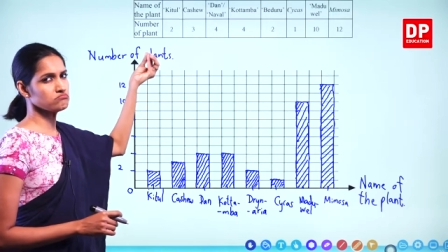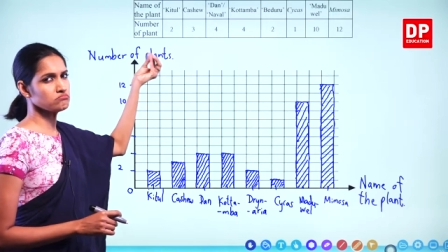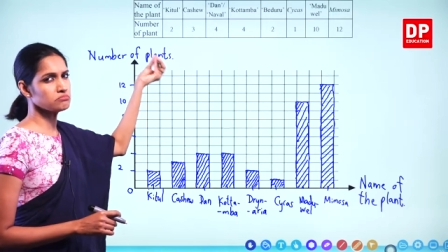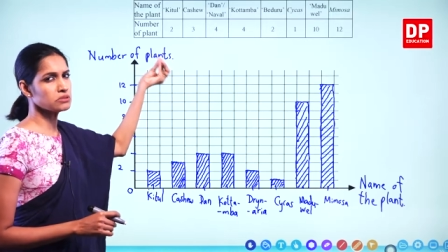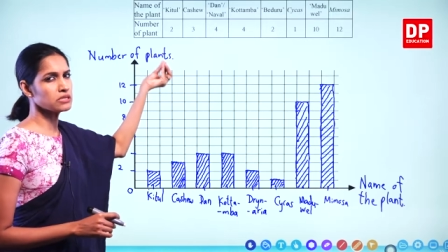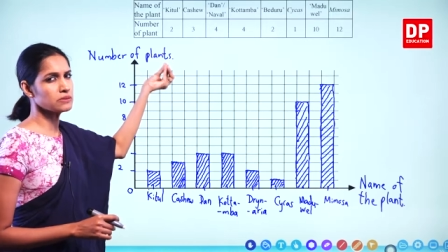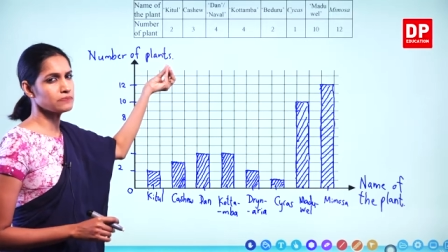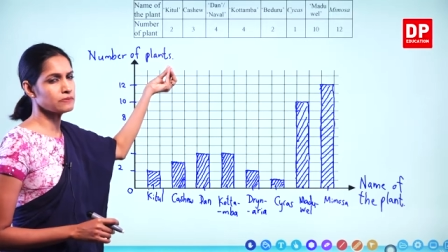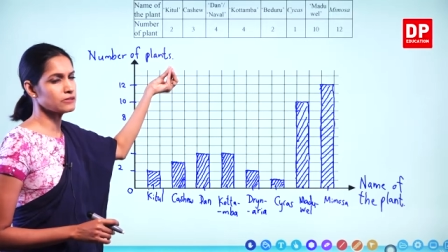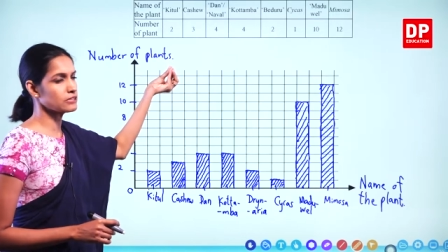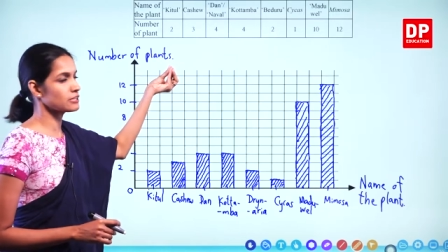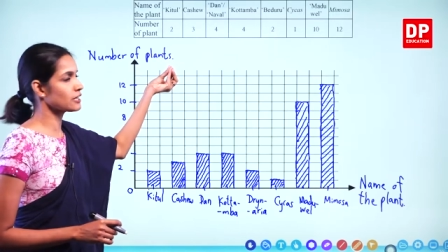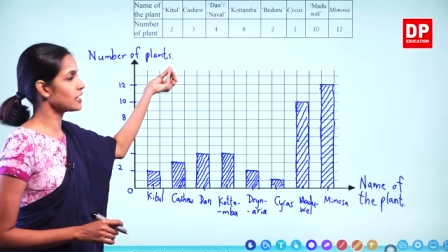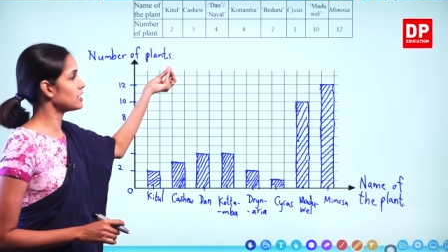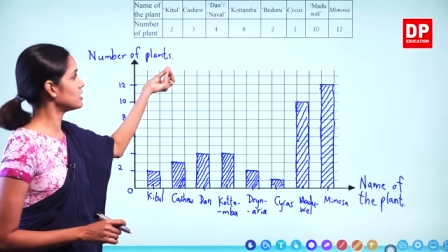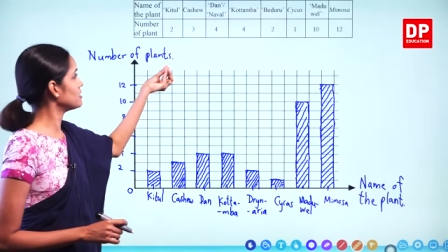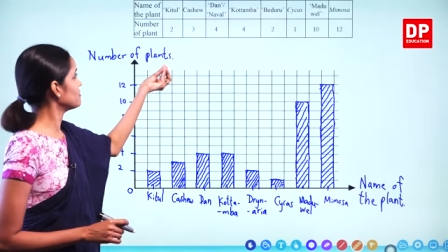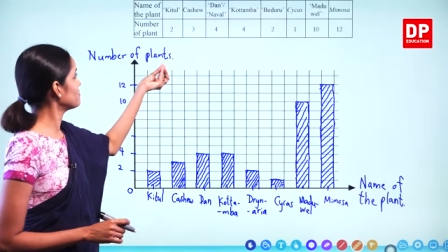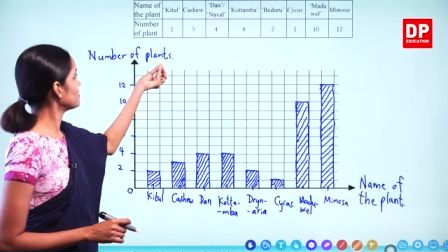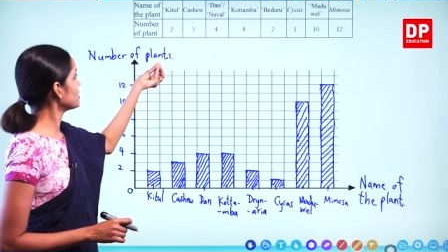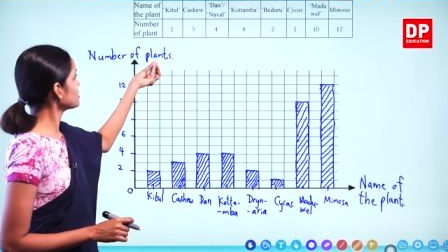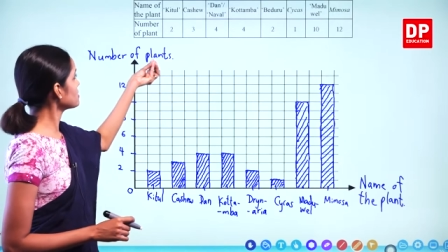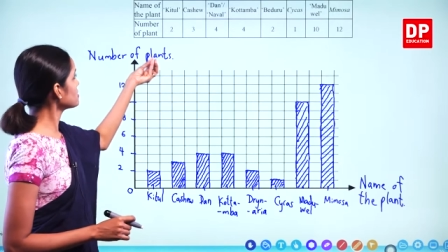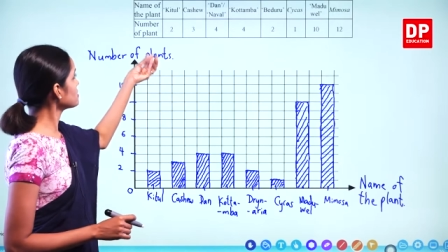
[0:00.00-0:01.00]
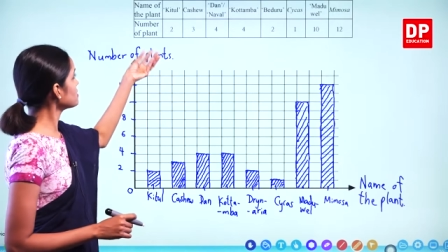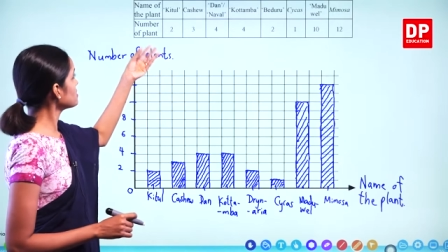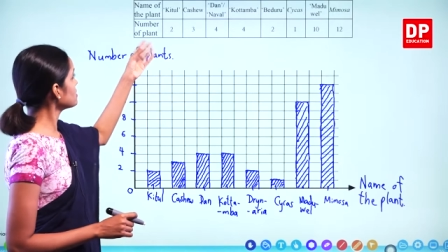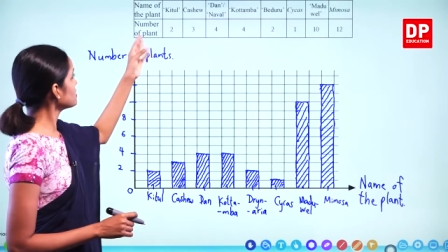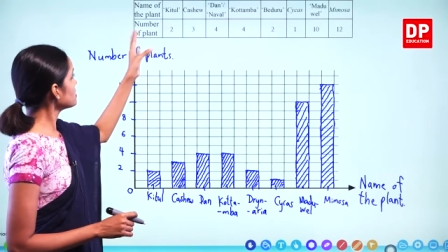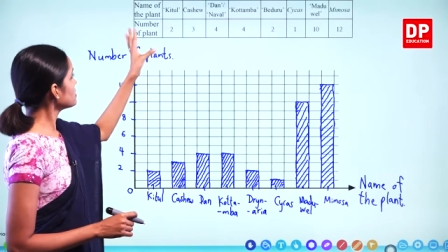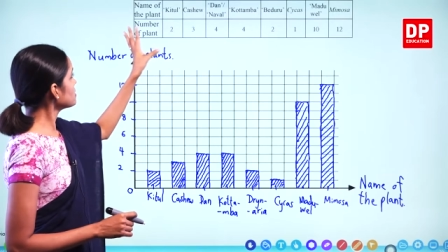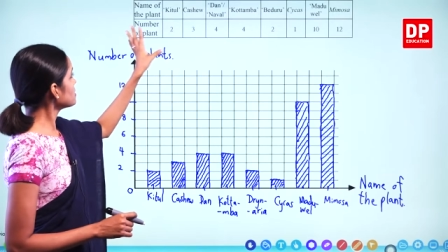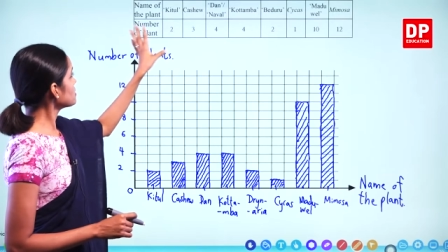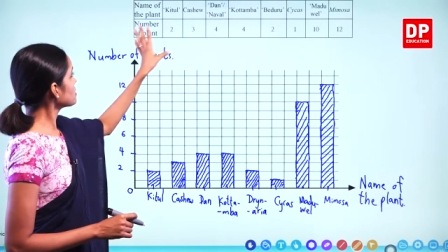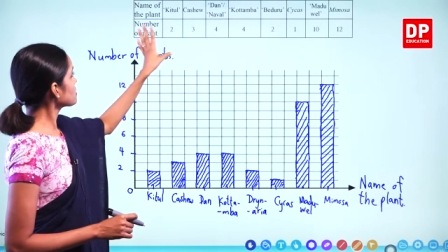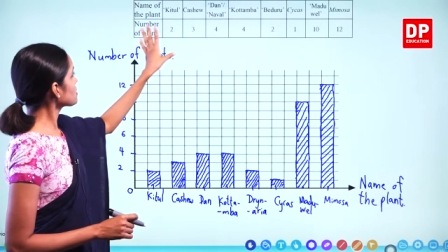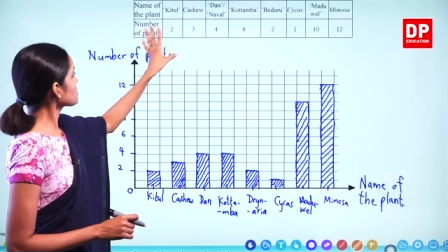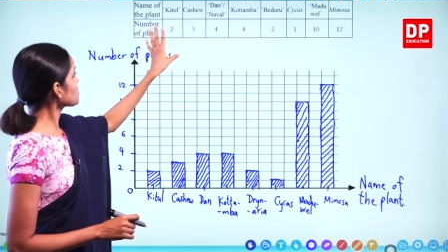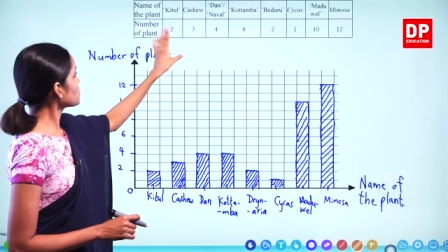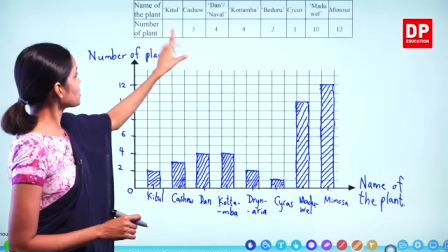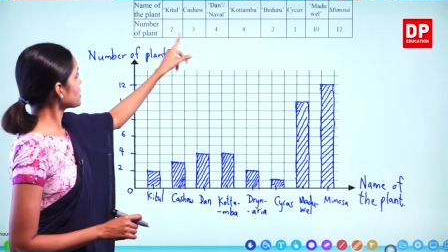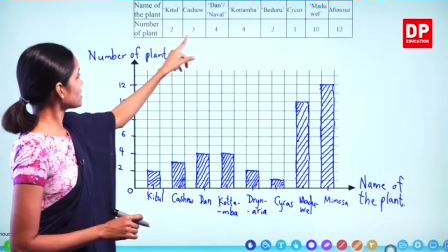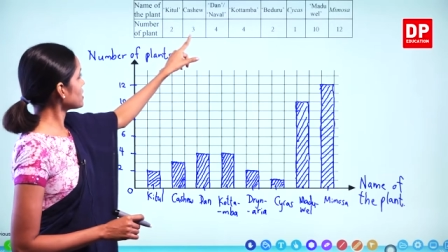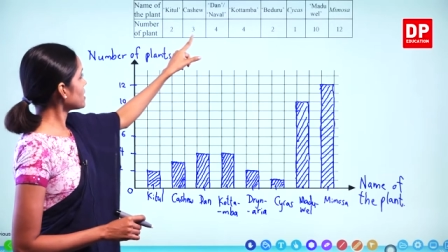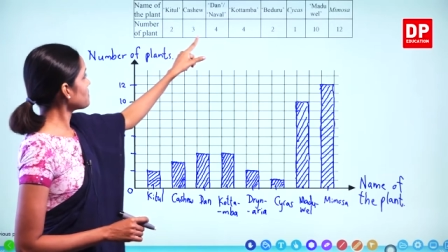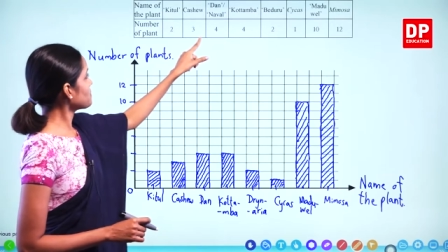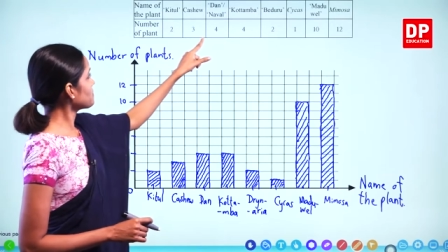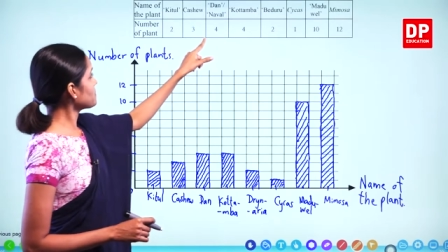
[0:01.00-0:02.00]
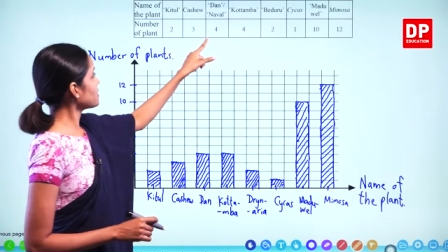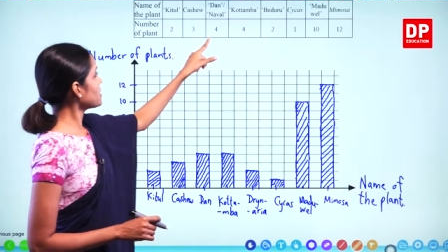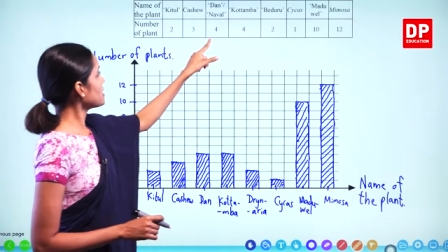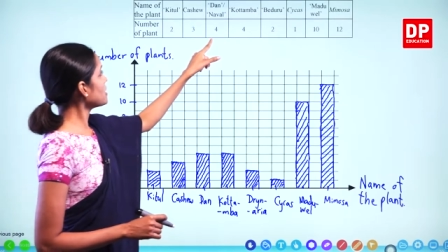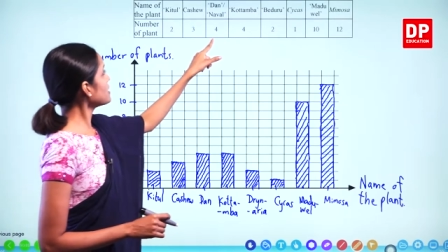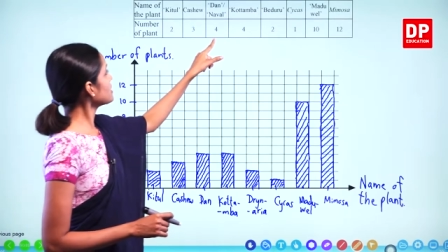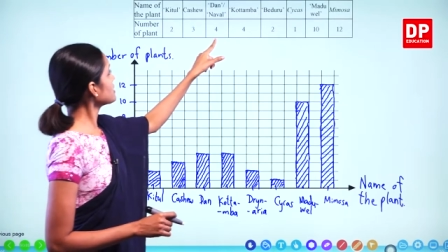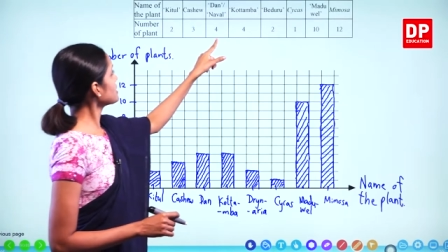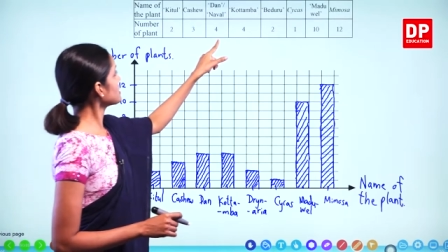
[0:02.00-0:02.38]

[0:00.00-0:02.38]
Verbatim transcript: purple color one. Kotamba,